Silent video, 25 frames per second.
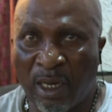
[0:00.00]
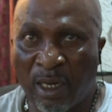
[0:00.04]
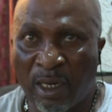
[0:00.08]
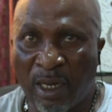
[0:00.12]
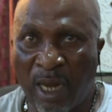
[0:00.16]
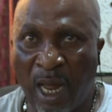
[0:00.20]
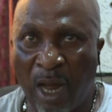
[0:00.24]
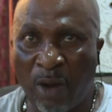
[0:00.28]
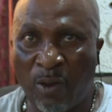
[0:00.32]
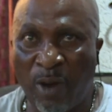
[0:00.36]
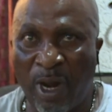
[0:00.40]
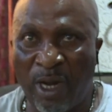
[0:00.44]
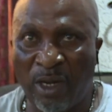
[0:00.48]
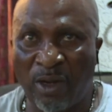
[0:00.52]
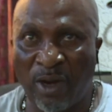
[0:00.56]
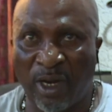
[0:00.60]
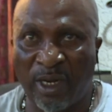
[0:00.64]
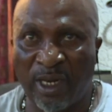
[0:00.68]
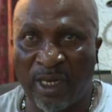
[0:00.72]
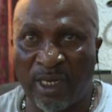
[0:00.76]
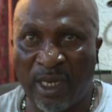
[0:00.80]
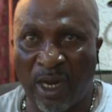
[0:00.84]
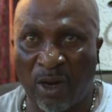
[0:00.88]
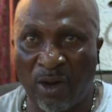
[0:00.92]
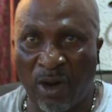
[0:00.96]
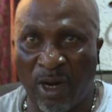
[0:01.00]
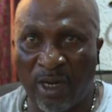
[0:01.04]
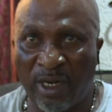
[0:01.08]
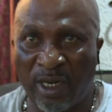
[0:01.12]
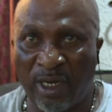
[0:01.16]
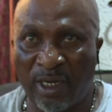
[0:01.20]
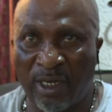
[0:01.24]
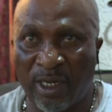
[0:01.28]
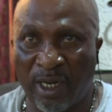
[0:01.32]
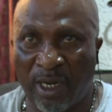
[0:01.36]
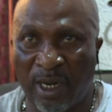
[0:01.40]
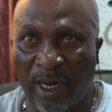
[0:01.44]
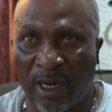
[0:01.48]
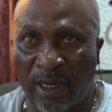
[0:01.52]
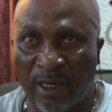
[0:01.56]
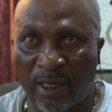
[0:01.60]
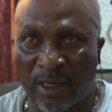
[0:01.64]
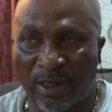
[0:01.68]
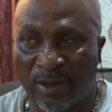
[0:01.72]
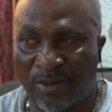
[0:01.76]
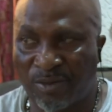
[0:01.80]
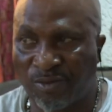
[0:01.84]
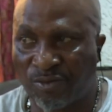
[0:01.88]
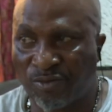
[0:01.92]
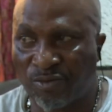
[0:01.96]
Now going to the second incident,
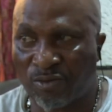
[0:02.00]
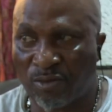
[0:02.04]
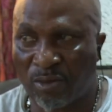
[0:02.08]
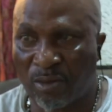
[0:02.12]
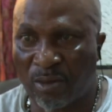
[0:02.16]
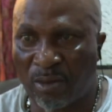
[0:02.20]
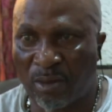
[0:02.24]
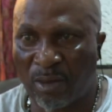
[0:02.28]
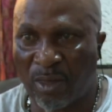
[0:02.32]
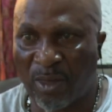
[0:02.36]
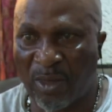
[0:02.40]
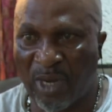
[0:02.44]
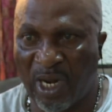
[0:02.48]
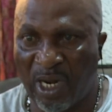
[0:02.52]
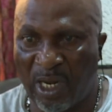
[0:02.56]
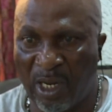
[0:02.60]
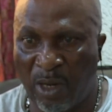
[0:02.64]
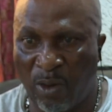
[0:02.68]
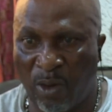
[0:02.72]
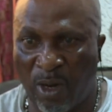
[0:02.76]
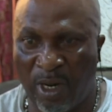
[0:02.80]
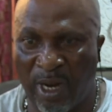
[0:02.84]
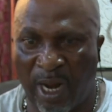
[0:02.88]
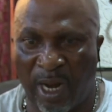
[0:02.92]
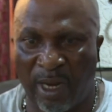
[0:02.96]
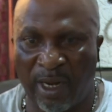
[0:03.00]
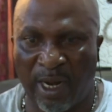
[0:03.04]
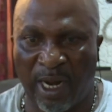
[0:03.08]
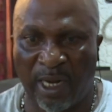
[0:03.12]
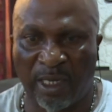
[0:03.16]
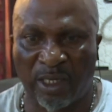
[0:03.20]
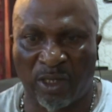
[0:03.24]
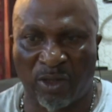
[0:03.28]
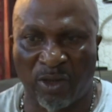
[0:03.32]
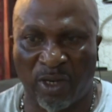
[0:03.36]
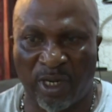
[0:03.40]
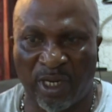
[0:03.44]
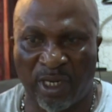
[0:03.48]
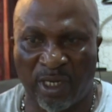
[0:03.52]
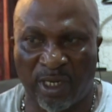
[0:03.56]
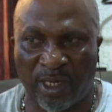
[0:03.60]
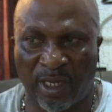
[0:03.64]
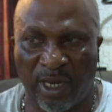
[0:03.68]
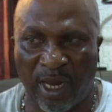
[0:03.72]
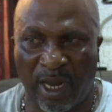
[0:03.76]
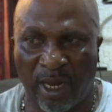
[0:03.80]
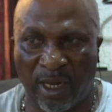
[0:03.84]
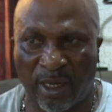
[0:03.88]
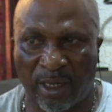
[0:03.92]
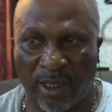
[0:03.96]
the one that led to his
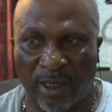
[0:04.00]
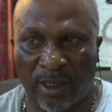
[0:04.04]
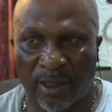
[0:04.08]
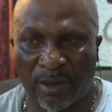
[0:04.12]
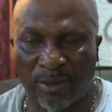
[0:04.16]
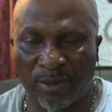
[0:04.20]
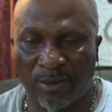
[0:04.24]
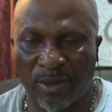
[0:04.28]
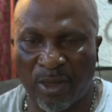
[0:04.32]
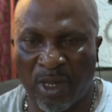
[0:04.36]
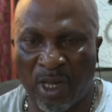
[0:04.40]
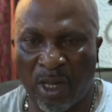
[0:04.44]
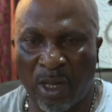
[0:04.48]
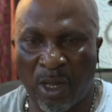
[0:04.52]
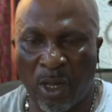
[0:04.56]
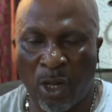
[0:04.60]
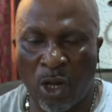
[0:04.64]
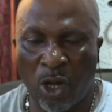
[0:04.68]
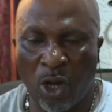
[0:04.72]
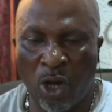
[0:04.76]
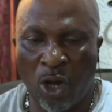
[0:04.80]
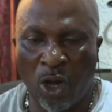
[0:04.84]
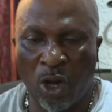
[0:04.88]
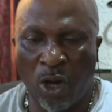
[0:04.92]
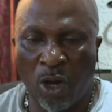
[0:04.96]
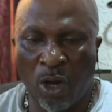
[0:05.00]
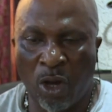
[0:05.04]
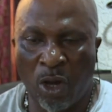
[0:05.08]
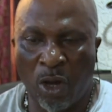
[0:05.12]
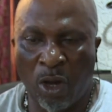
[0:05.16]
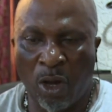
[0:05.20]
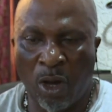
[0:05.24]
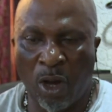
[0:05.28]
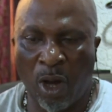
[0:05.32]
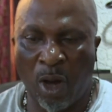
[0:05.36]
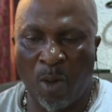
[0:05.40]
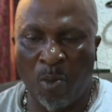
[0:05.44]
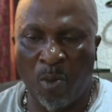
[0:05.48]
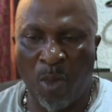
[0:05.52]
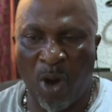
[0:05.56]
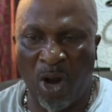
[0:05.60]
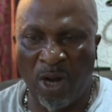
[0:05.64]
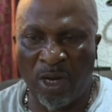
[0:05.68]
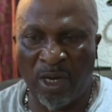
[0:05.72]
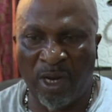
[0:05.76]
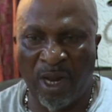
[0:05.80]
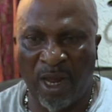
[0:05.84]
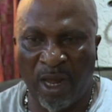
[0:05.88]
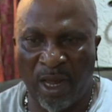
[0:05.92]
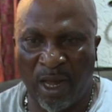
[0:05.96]
death. On
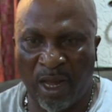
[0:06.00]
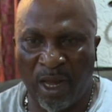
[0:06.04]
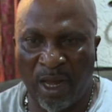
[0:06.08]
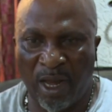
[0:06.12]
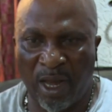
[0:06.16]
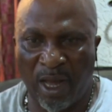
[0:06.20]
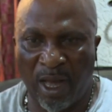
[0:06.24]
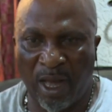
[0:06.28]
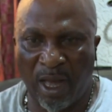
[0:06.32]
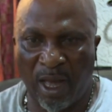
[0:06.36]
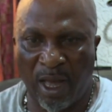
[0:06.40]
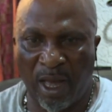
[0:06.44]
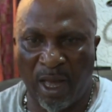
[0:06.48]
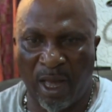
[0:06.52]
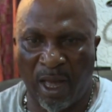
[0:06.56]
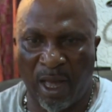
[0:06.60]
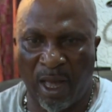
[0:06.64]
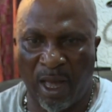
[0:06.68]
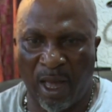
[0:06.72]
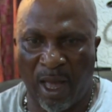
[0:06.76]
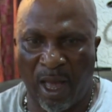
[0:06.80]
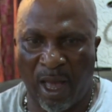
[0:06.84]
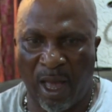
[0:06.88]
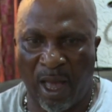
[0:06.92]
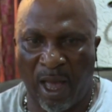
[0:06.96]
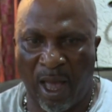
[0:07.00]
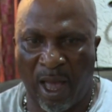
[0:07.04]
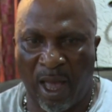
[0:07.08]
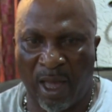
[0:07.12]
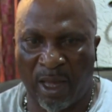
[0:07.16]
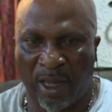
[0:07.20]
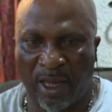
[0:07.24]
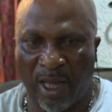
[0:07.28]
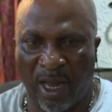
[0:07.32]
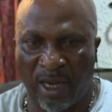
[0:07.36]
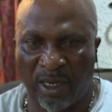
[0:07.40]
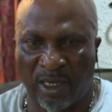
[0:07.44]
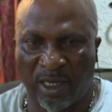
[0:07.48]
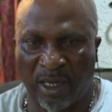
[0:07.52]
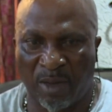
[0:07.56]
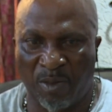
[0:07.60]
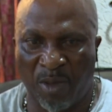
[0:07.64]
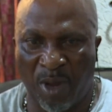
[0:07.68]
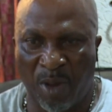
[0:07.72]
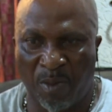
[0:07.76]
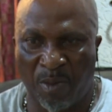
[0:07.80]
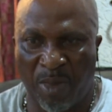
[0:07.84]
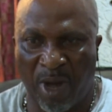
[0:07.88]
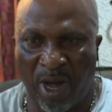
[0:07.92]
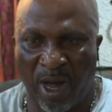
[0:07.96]
Monday, I can't
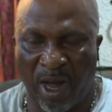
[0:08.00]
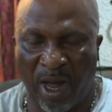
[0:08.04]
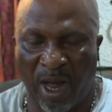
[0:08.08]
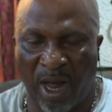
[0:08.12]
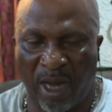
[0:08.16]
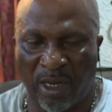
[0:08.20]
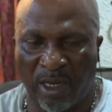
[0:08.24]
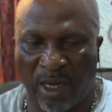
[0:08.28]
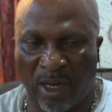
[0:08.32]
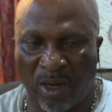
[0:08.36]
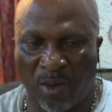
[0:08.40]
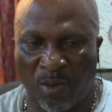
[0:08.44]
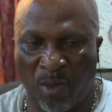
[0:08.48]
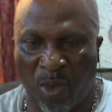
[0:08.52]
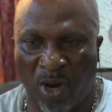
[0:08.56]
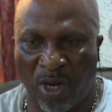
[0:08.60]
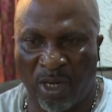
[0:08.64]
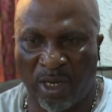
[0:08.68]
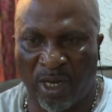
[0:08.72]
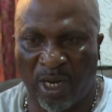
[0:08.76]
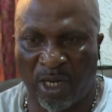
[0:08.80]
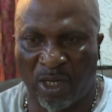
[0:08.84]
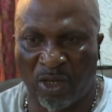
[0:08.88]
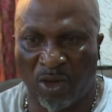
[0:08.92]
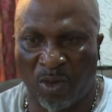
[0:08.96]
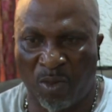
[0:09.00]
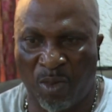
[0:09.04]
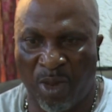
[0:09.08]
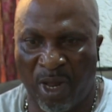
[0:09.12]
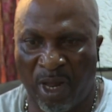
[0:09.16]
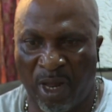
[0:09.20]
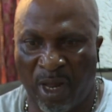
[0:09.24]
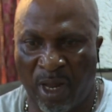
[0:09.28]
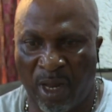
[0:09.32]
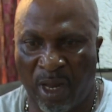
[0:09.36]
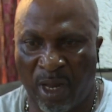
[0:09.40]
remember, I think Monday should be,